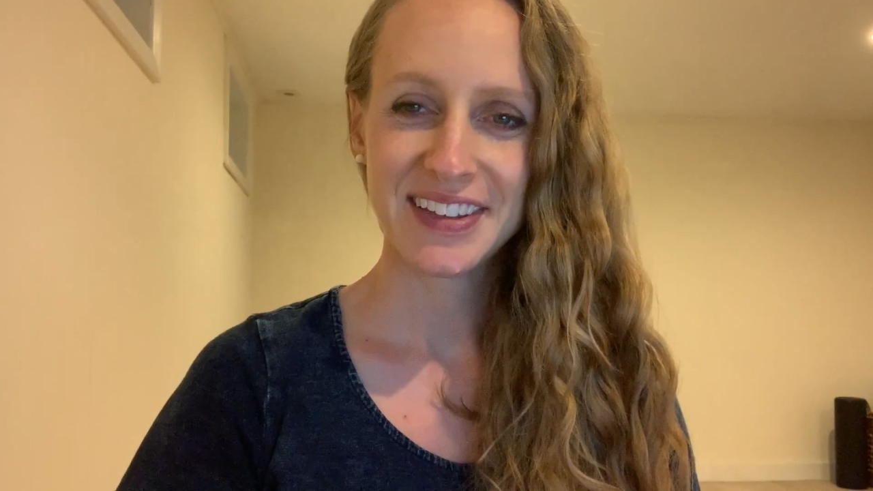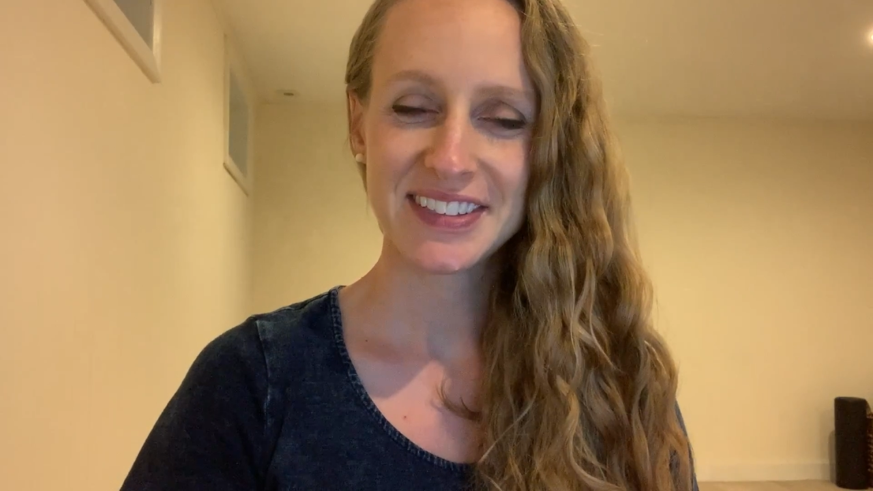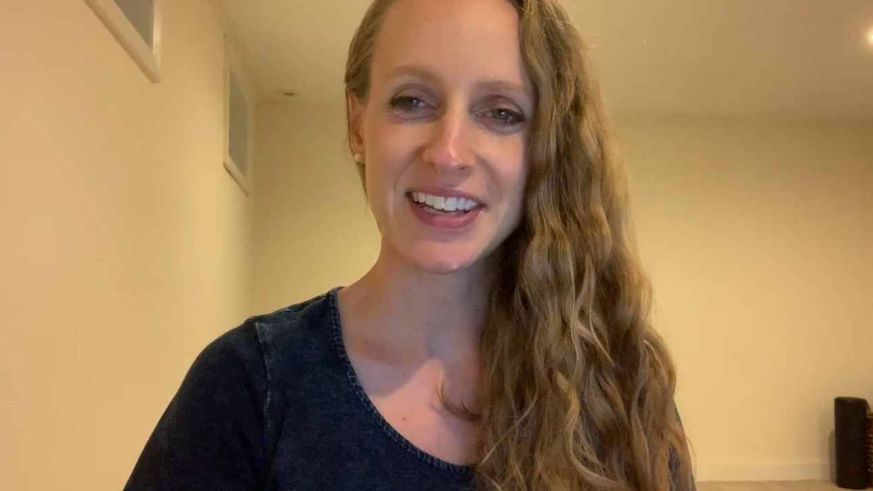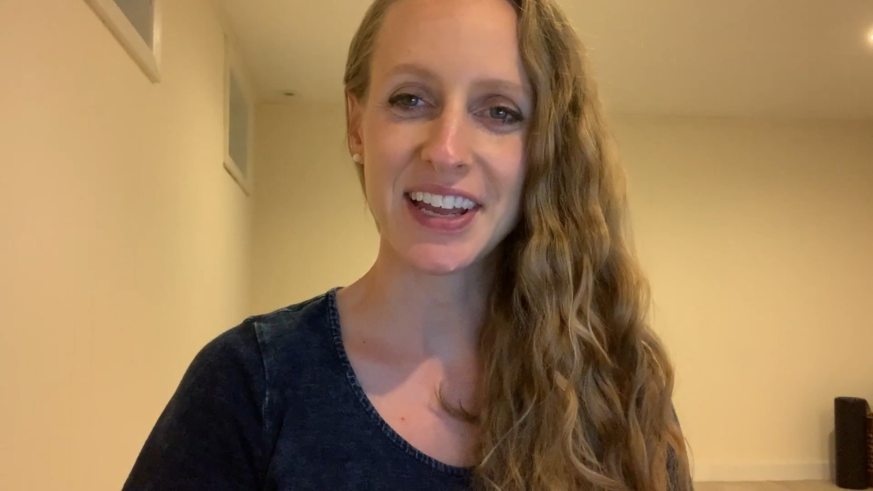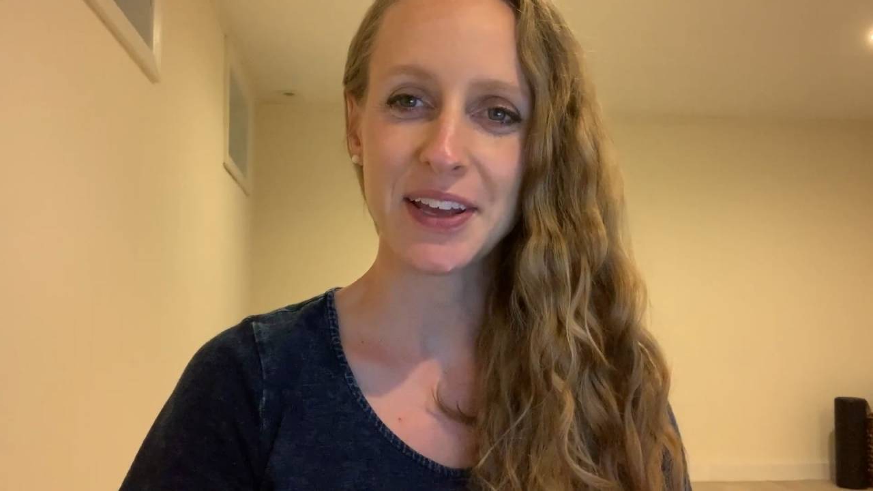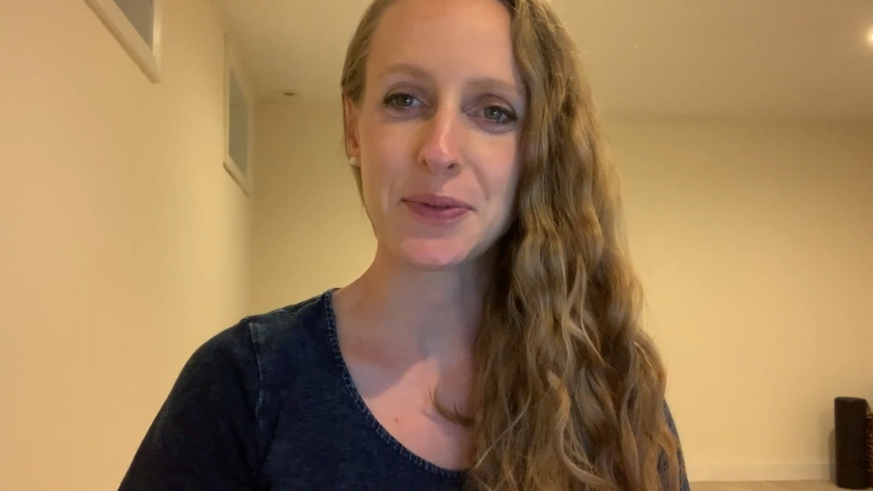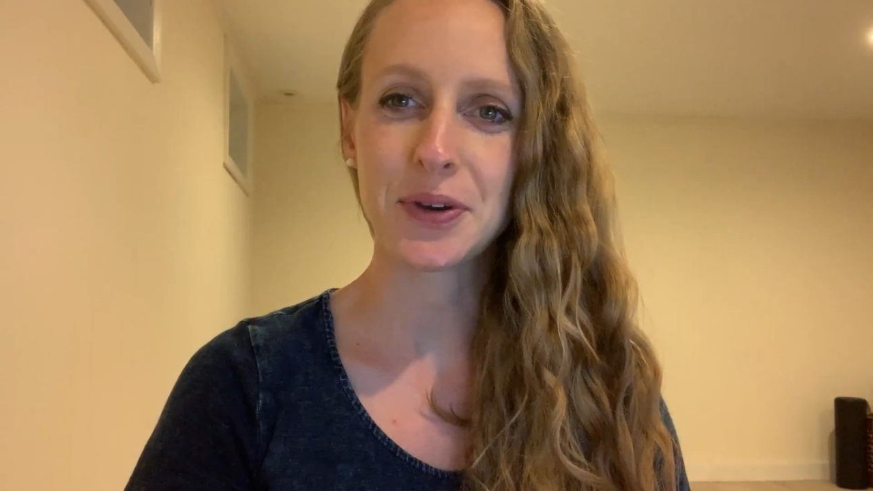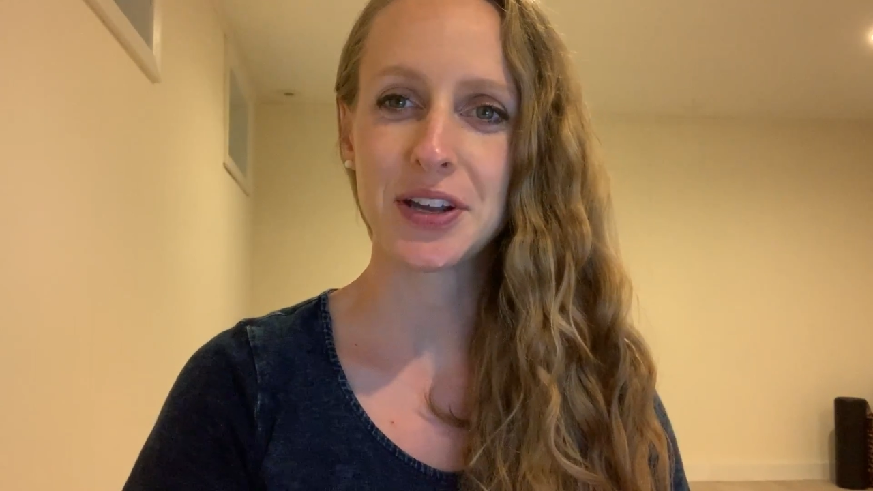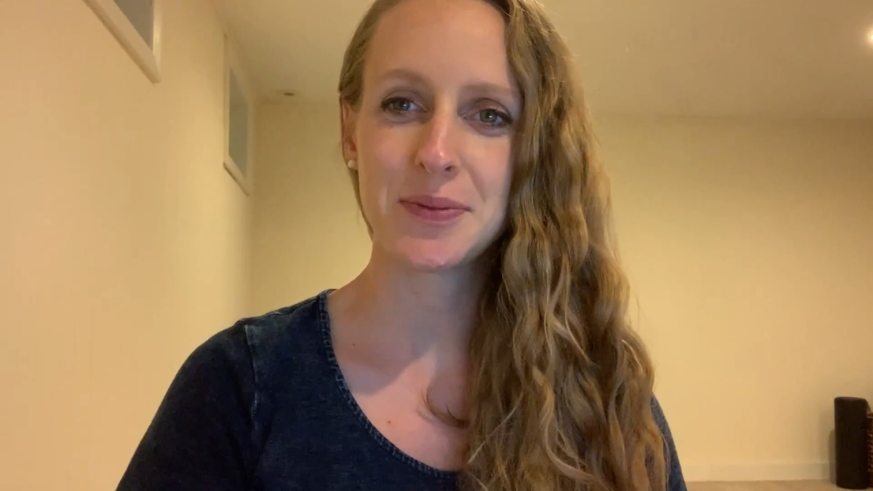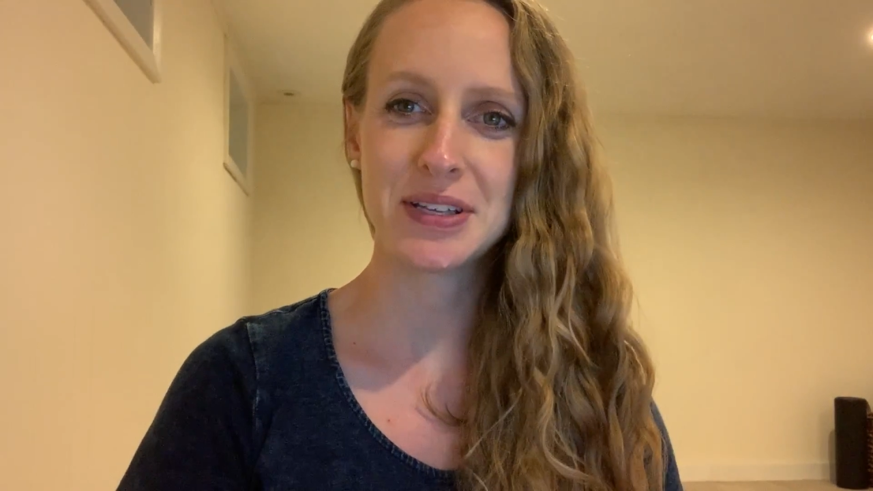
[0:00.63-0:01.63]
Today
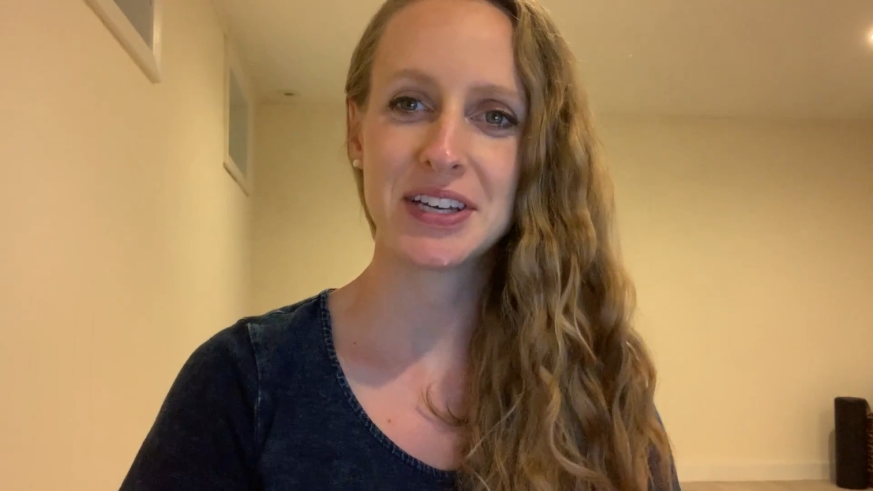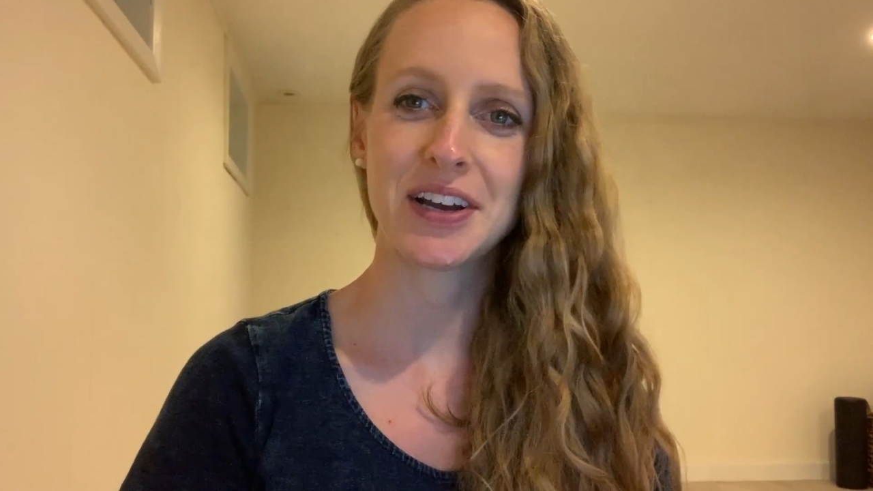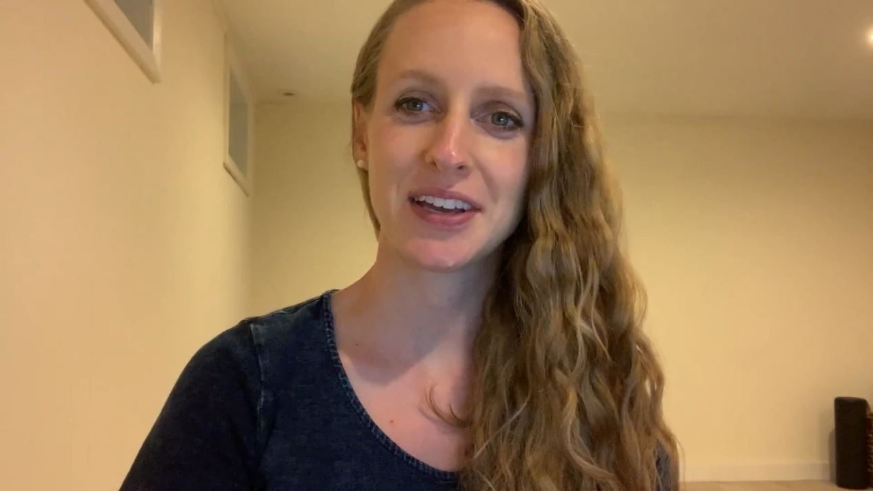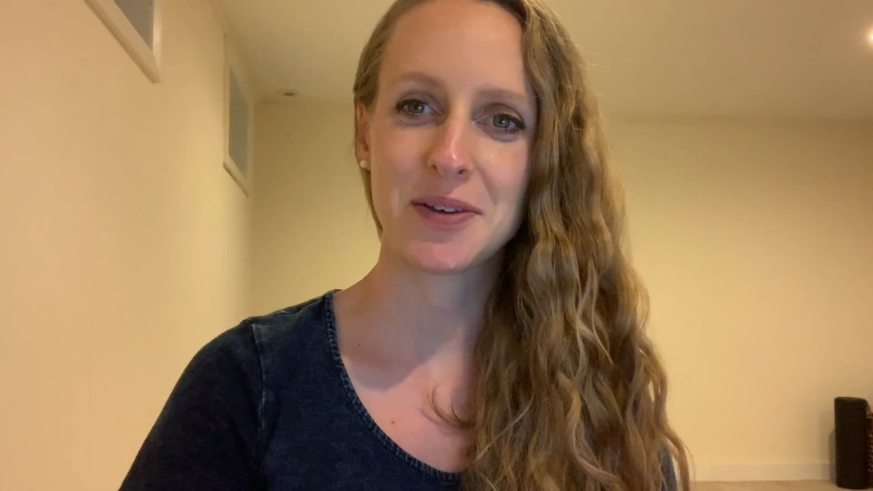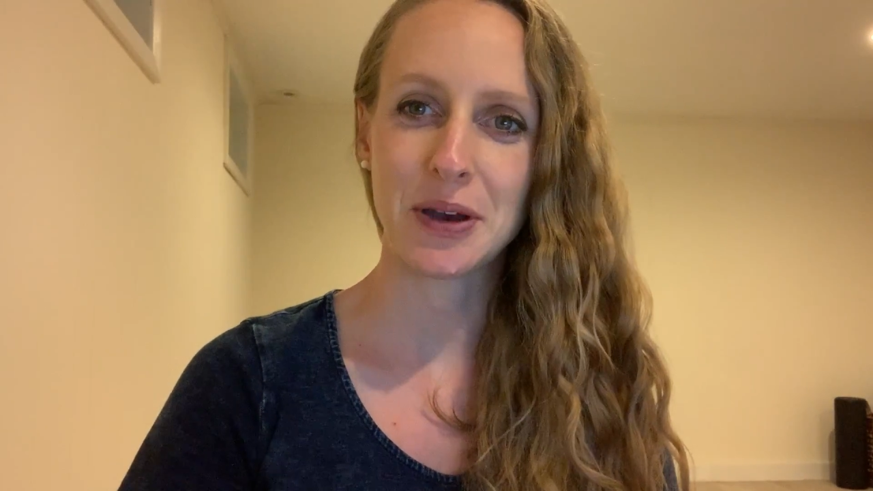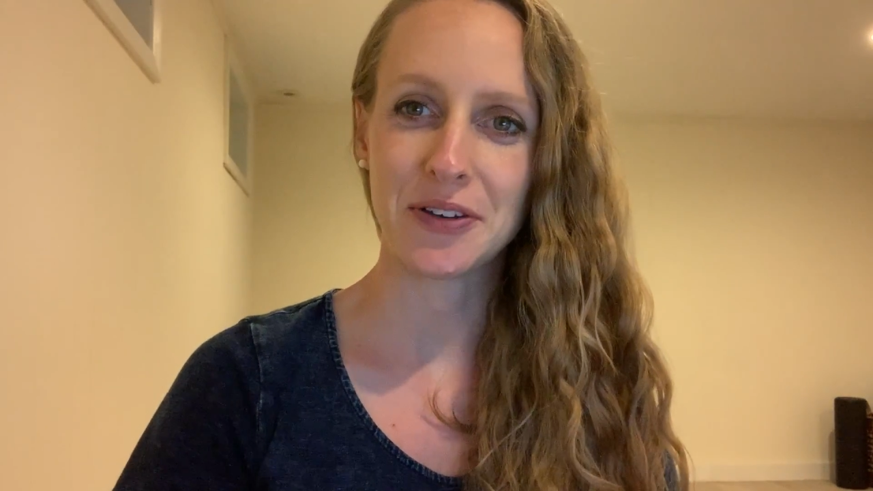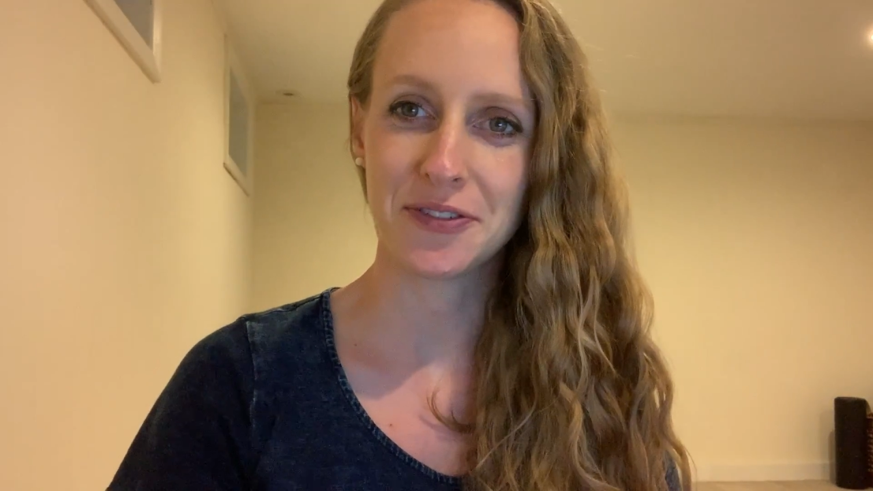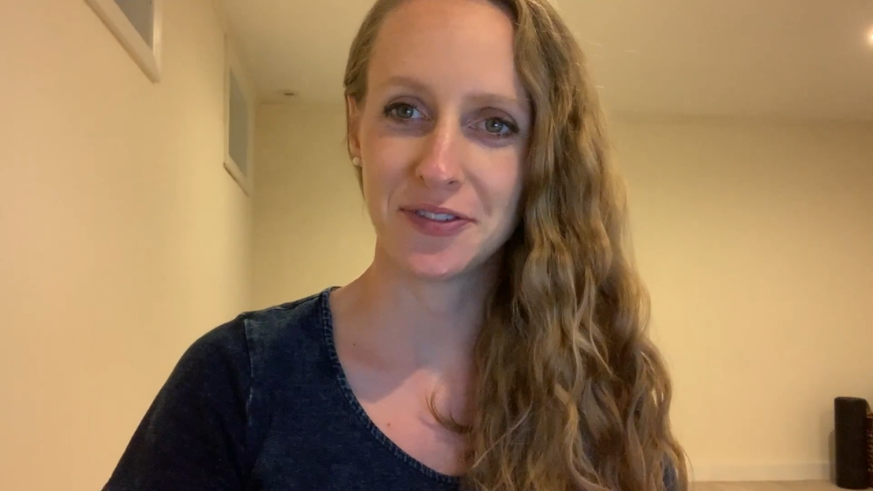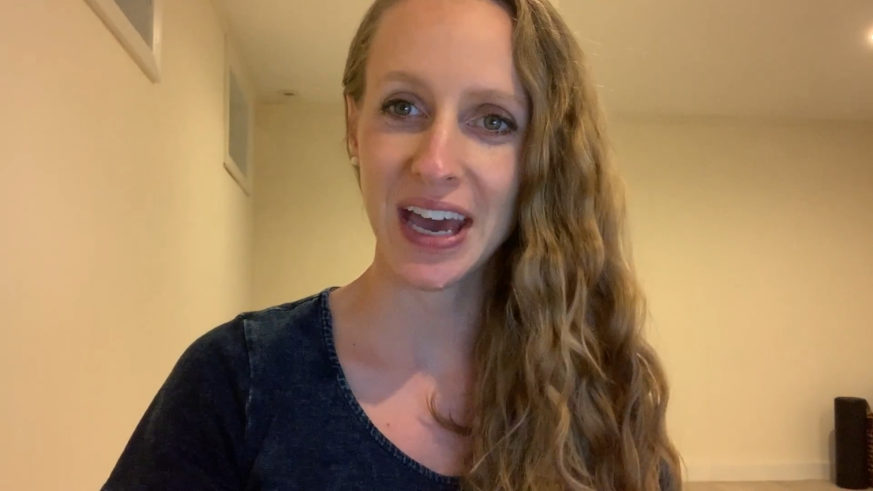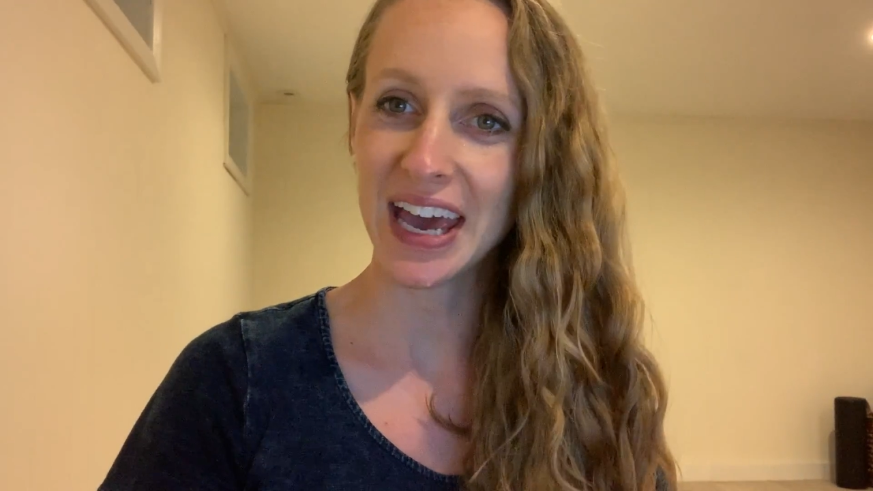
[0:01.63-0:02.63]
we're going to be talking
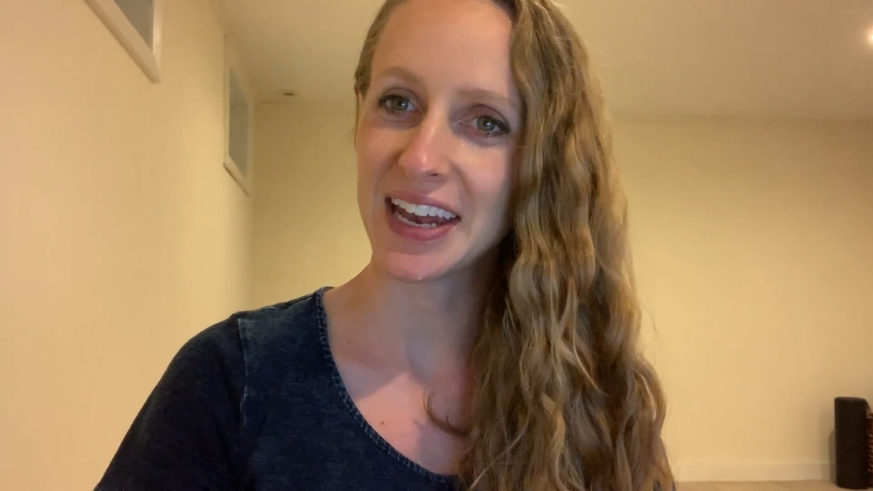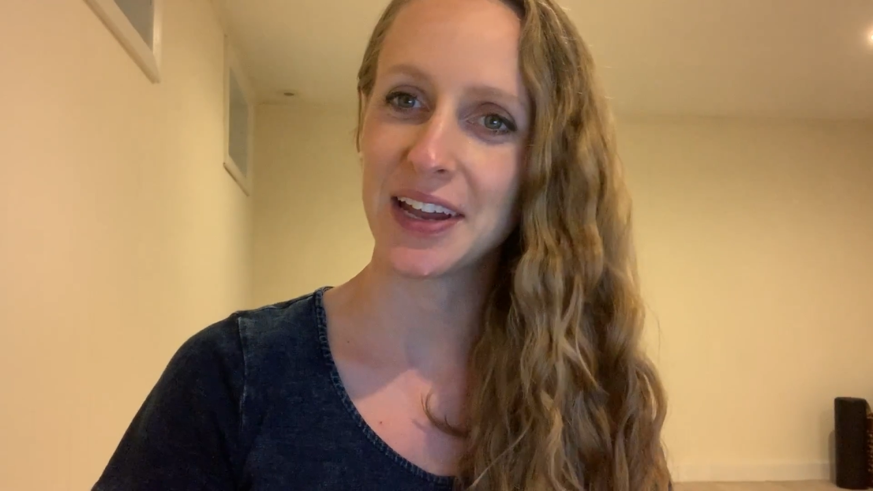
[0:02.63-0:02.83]
about fat